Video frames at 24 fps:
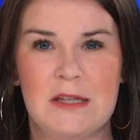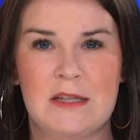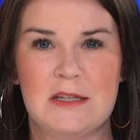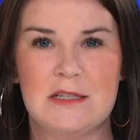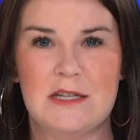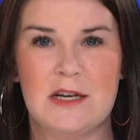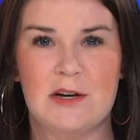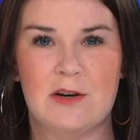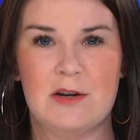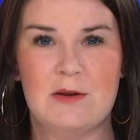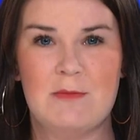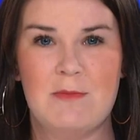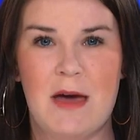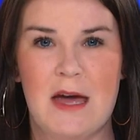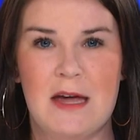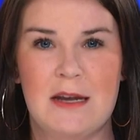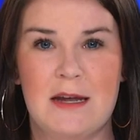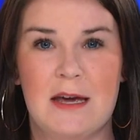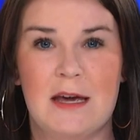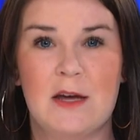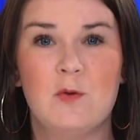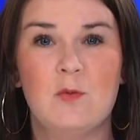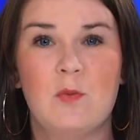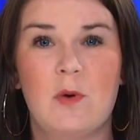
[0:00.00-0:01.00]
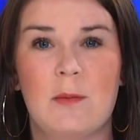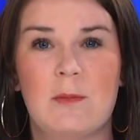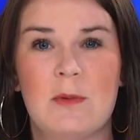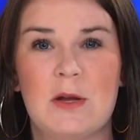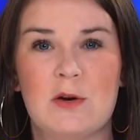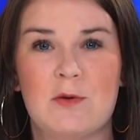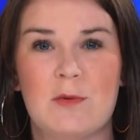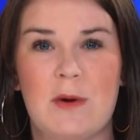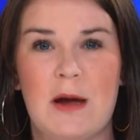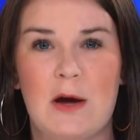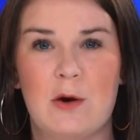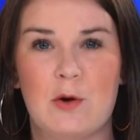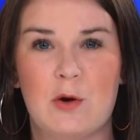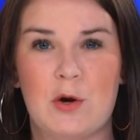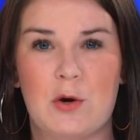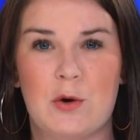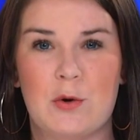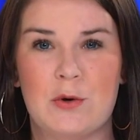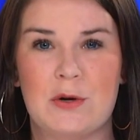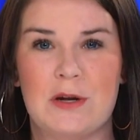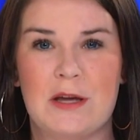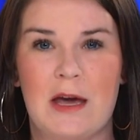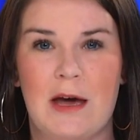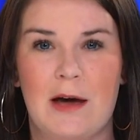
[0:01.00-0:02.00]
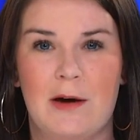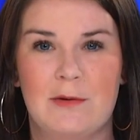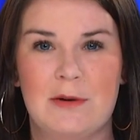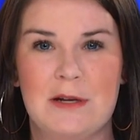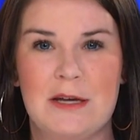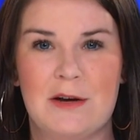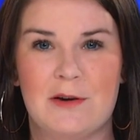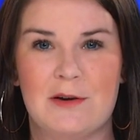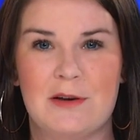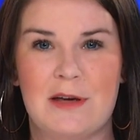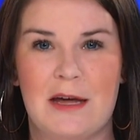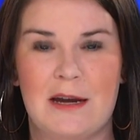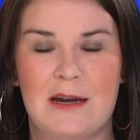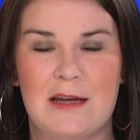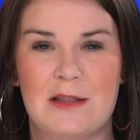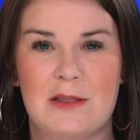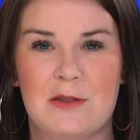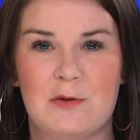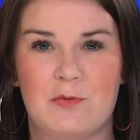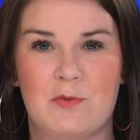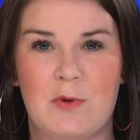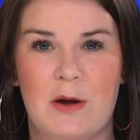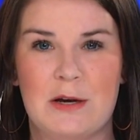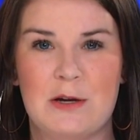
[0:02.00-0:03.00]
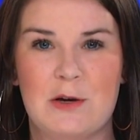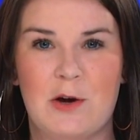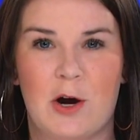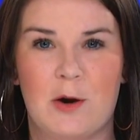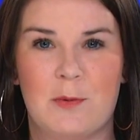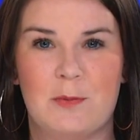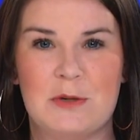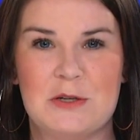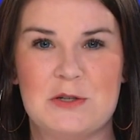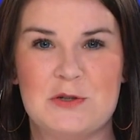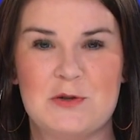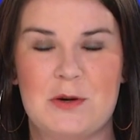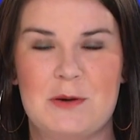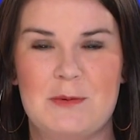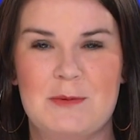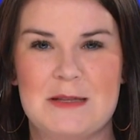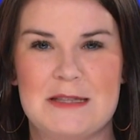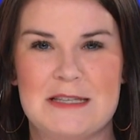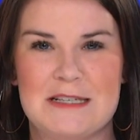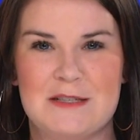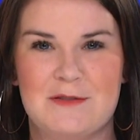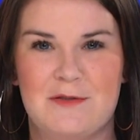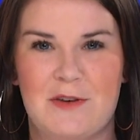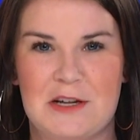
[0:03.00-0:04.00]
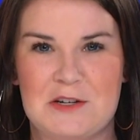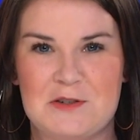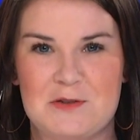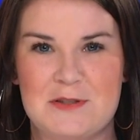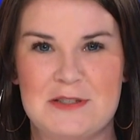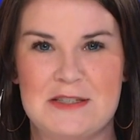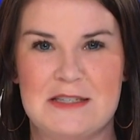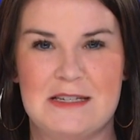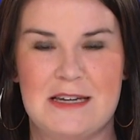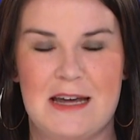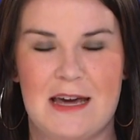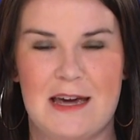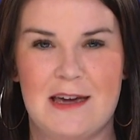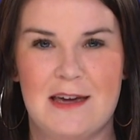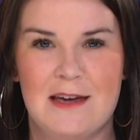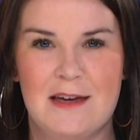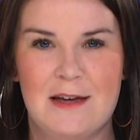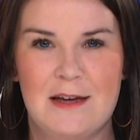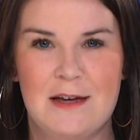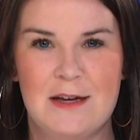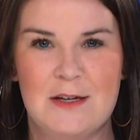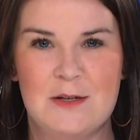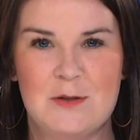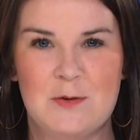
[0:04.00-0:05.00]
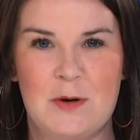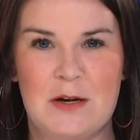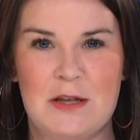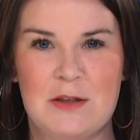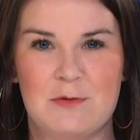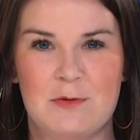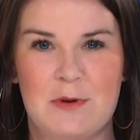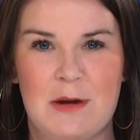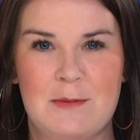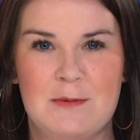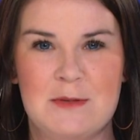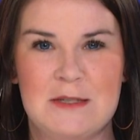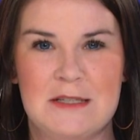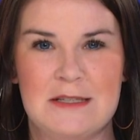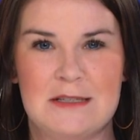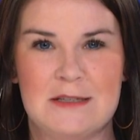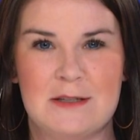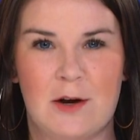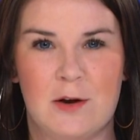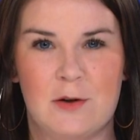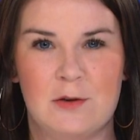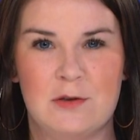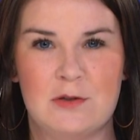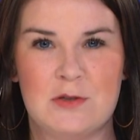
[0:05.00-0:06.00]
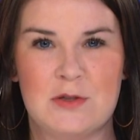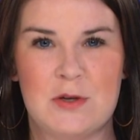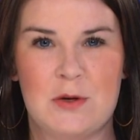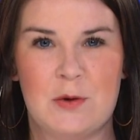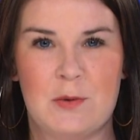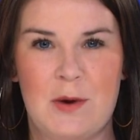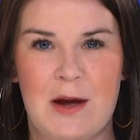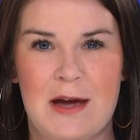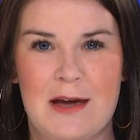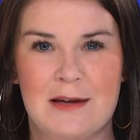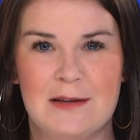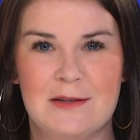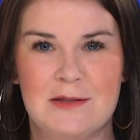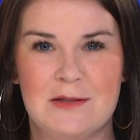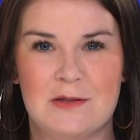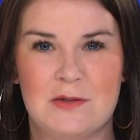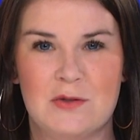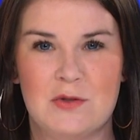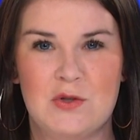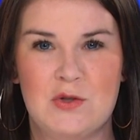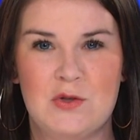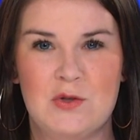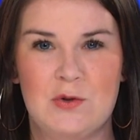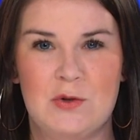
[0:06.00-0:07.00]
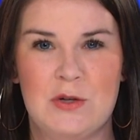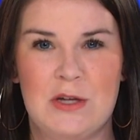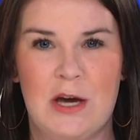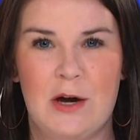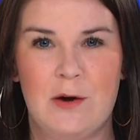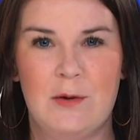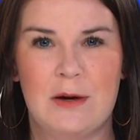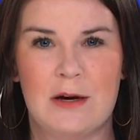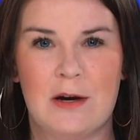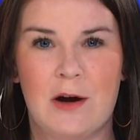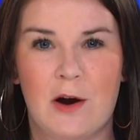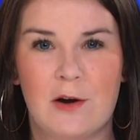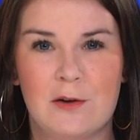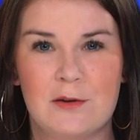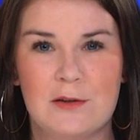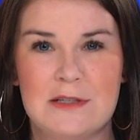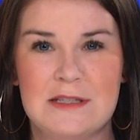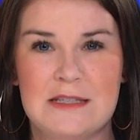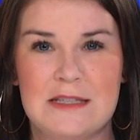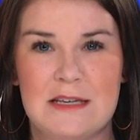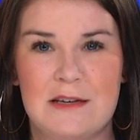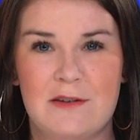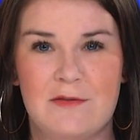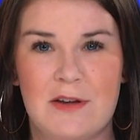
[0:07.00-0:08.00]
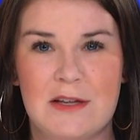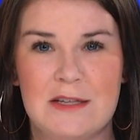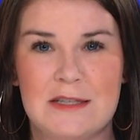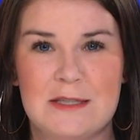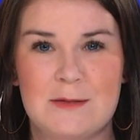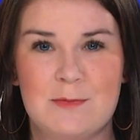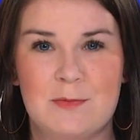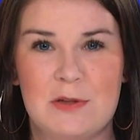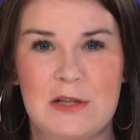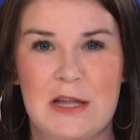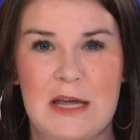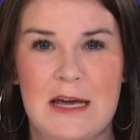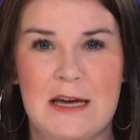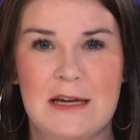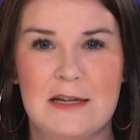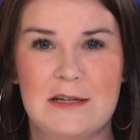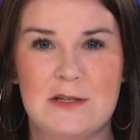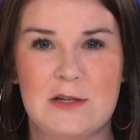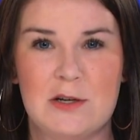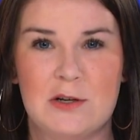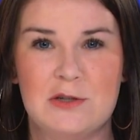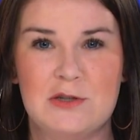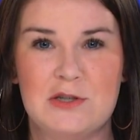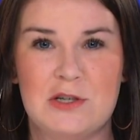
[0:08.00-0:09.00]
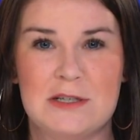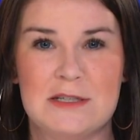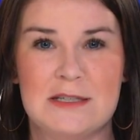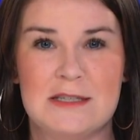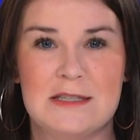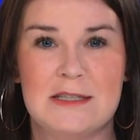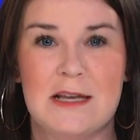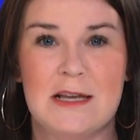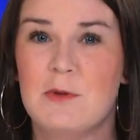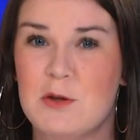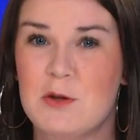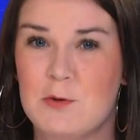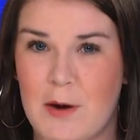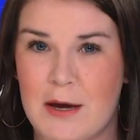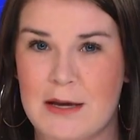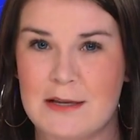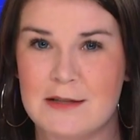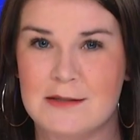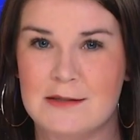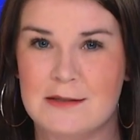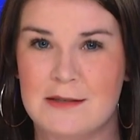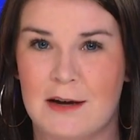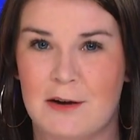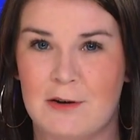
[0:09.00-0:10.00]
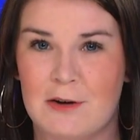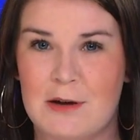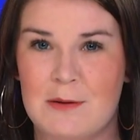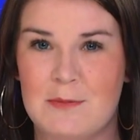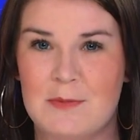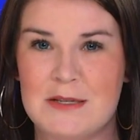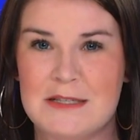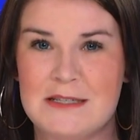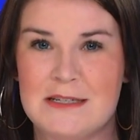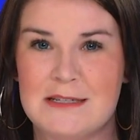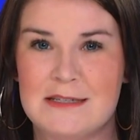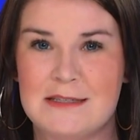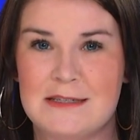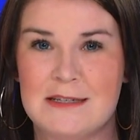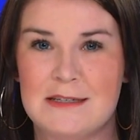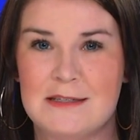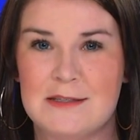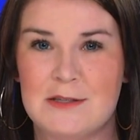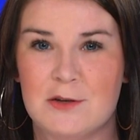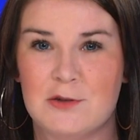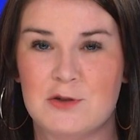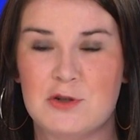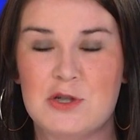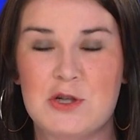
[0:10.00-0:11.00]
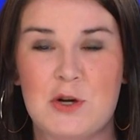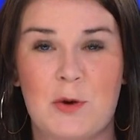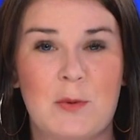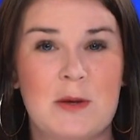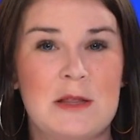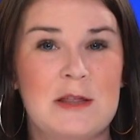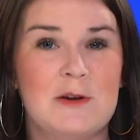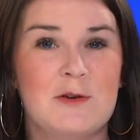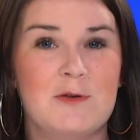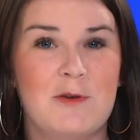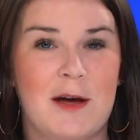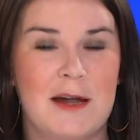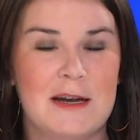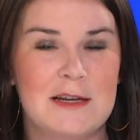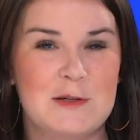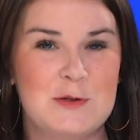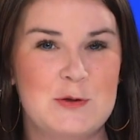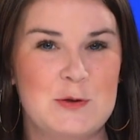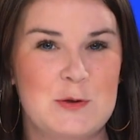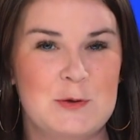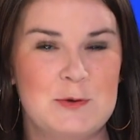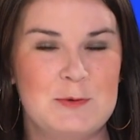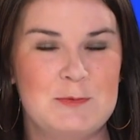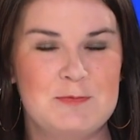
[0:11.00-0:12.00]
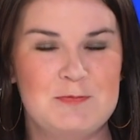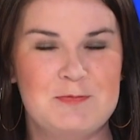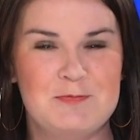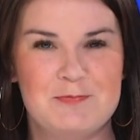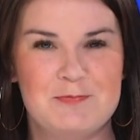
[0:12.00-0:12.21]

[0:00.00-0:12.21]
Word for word: military men and women around Kern County are getting the red carpet treatment this Veterans Day. twenty-three A B C's Carlos Correa is in studio. And Carlos, the events planned are just some of the ways area businesses are showing their gratitude.